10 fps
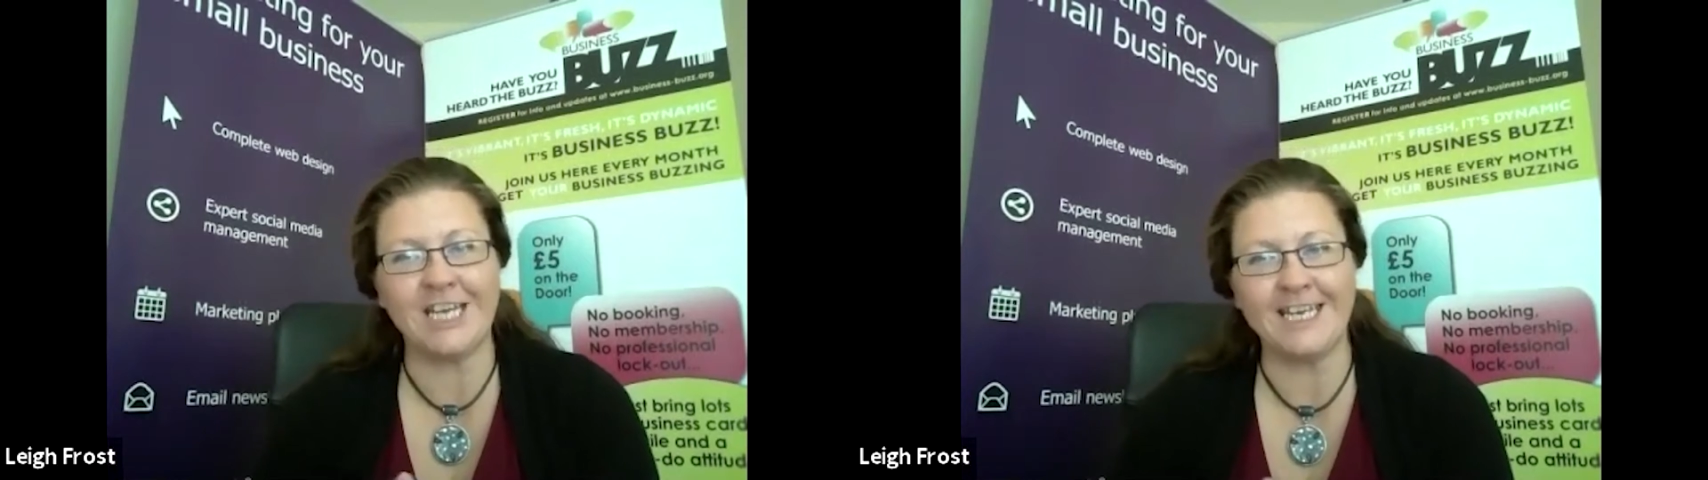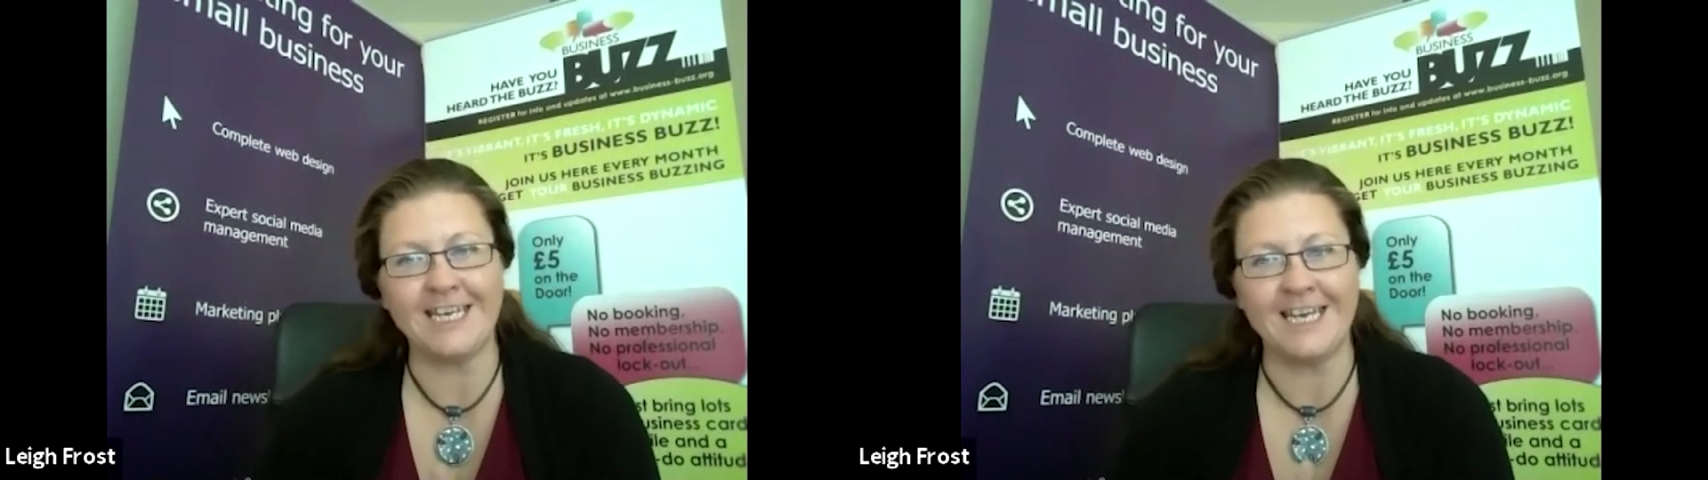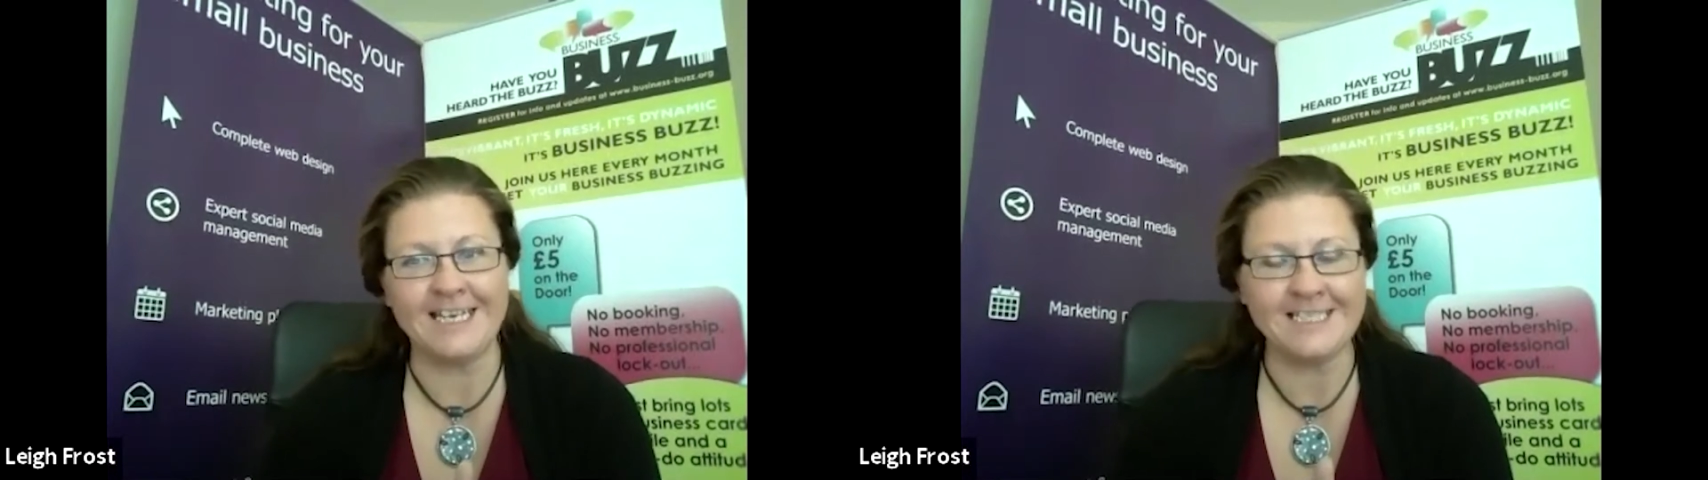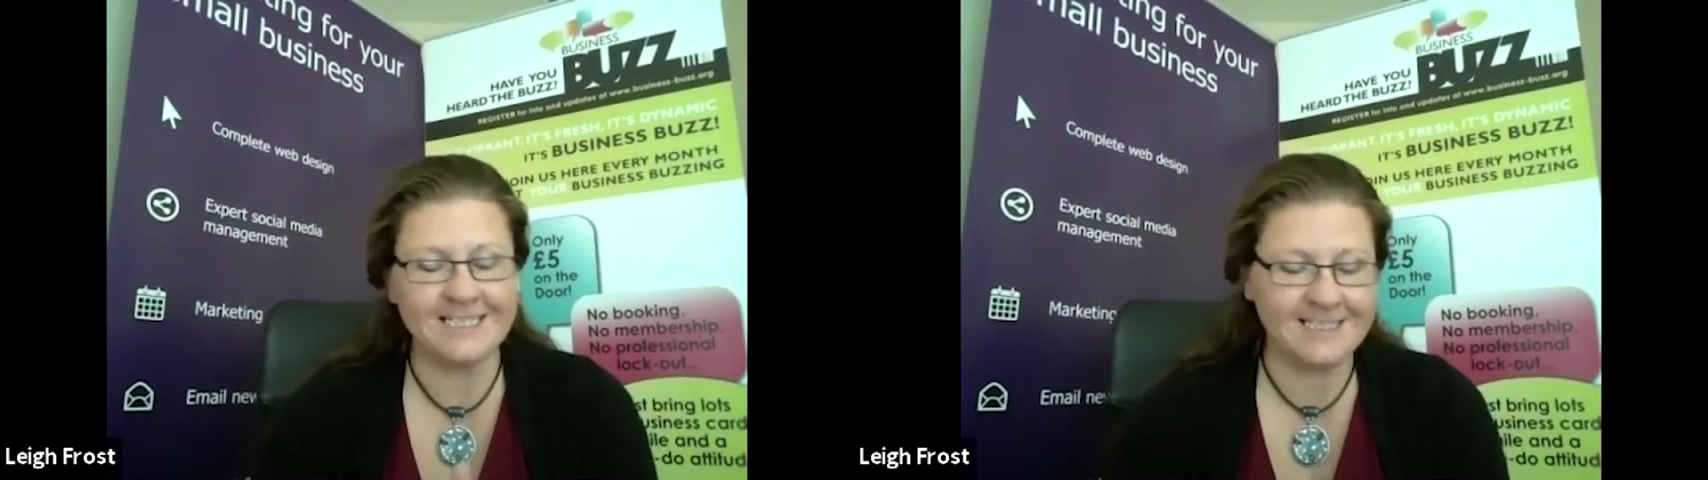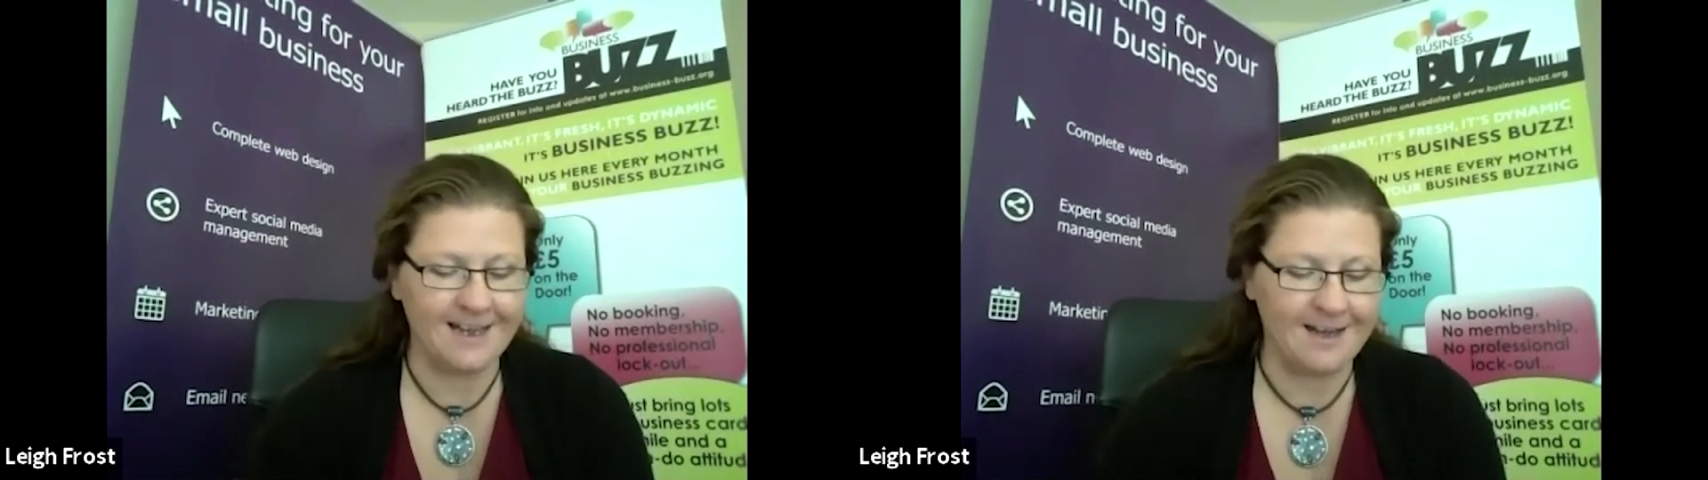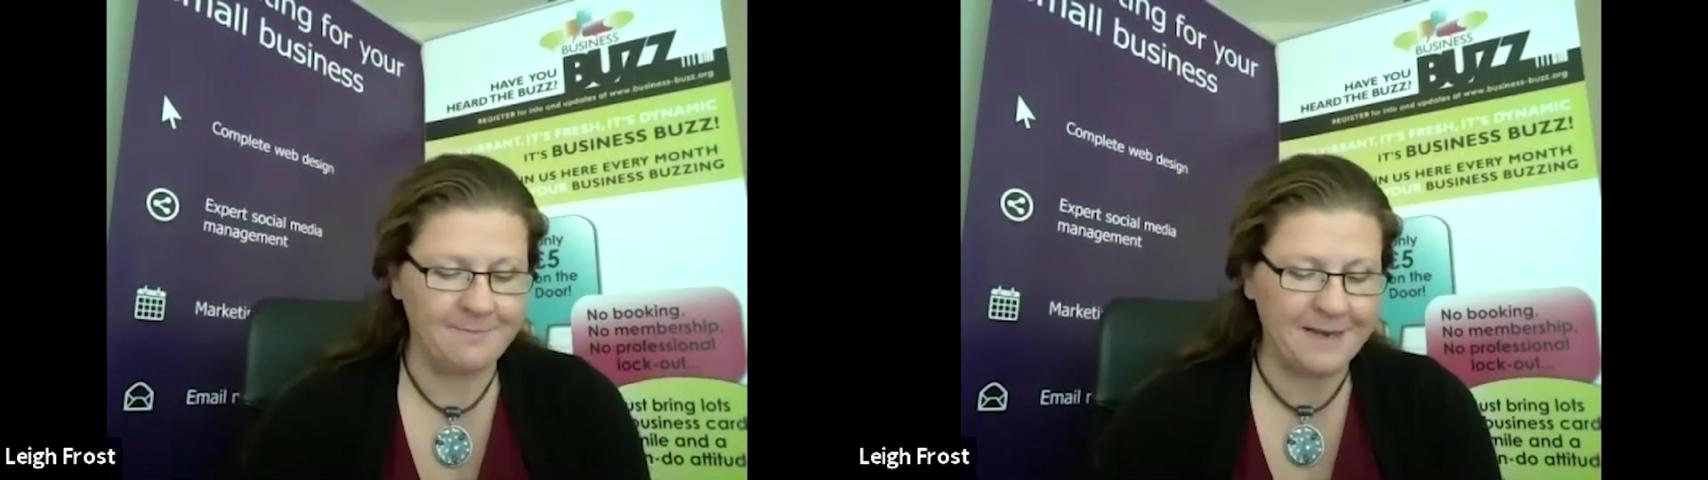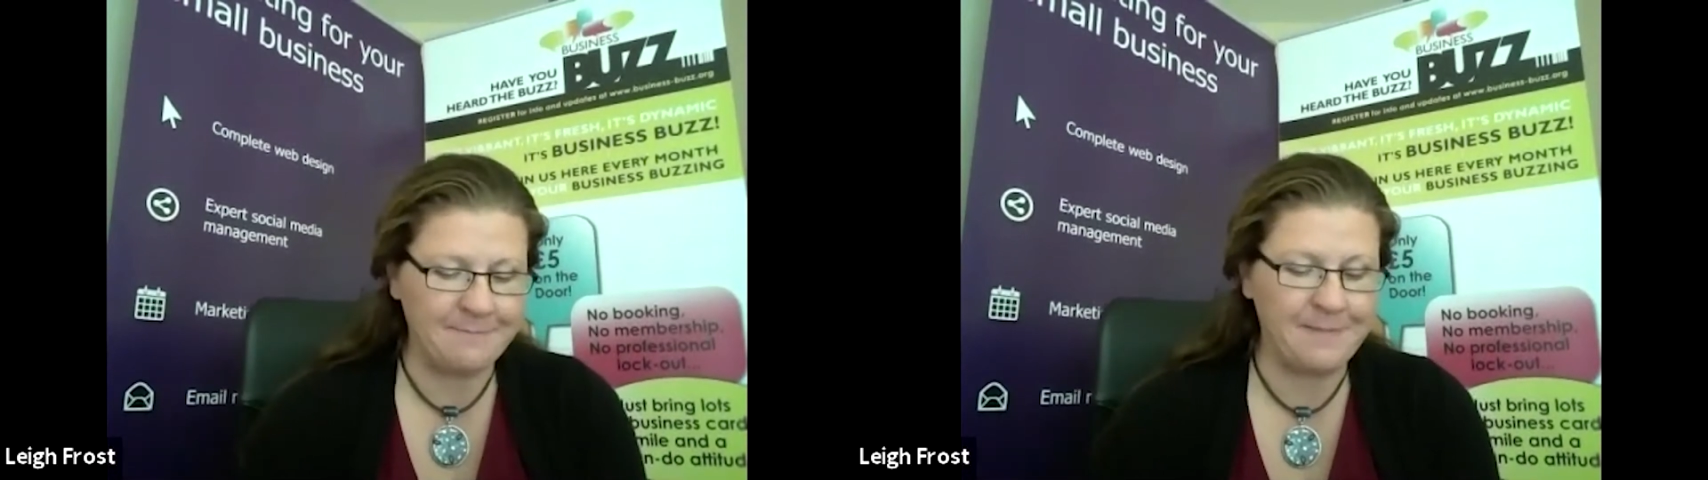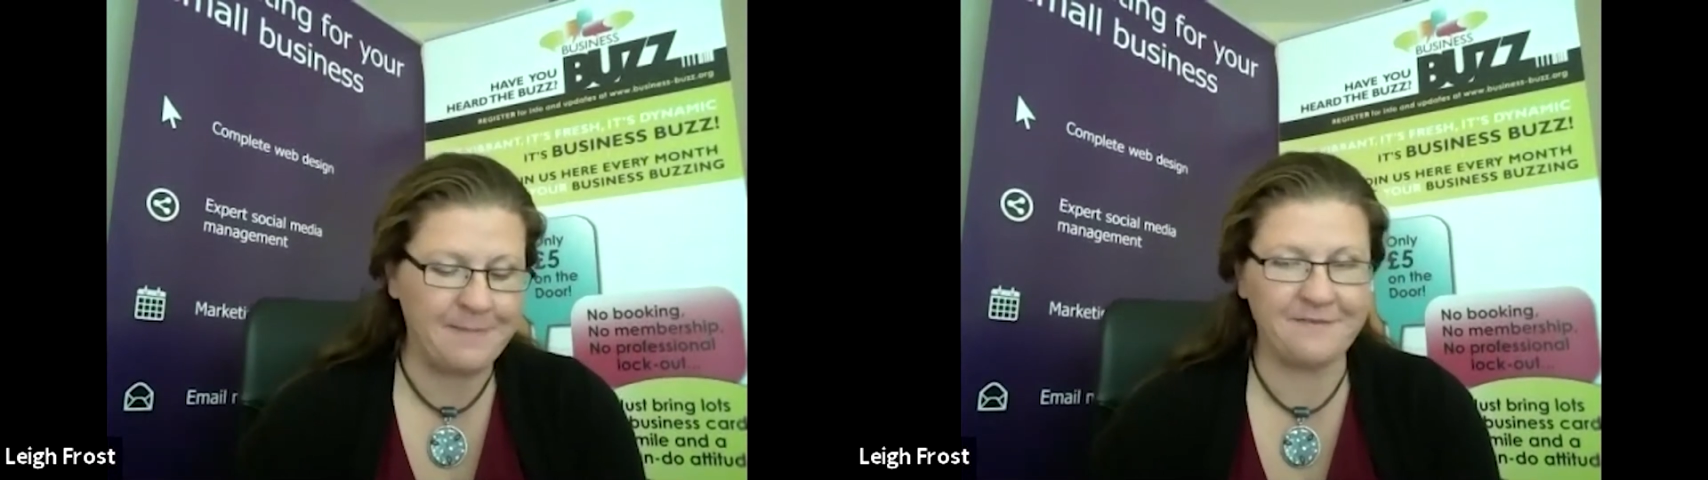
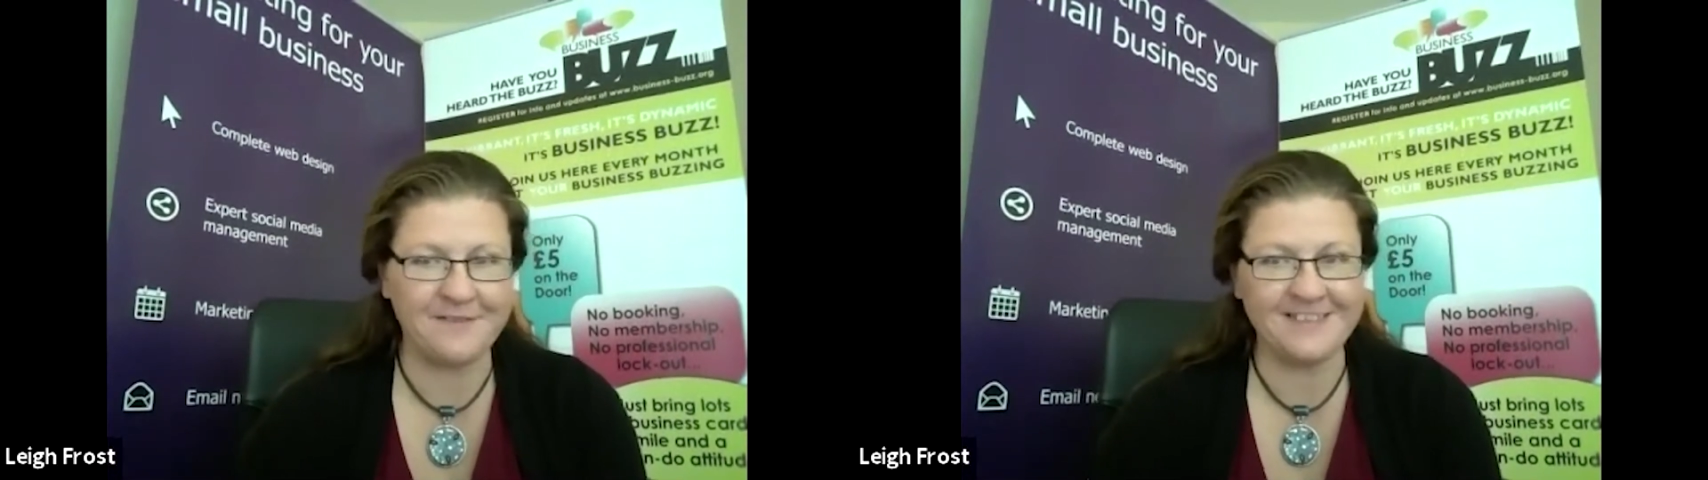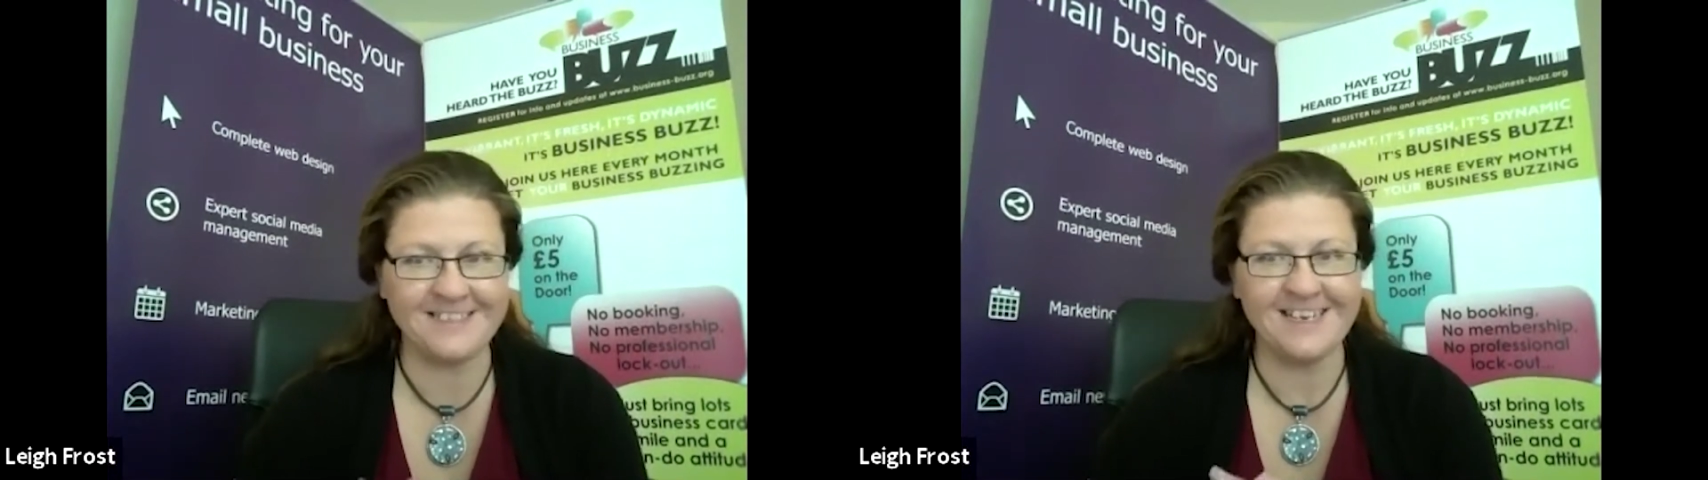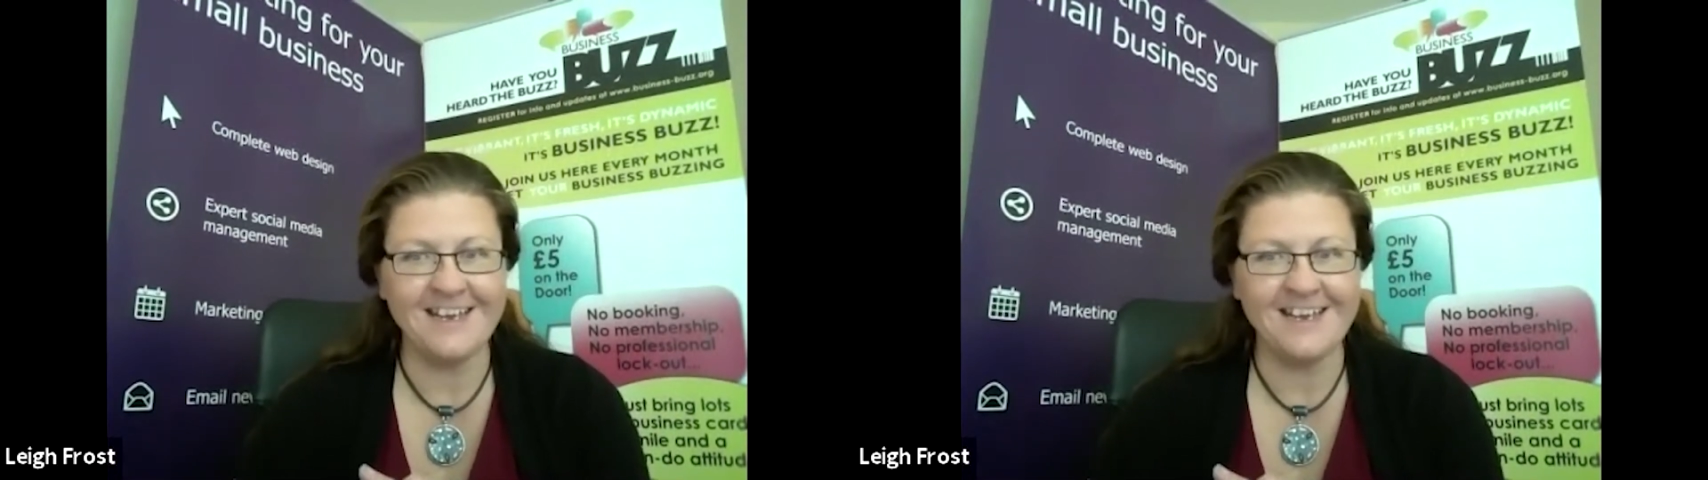in Bedford.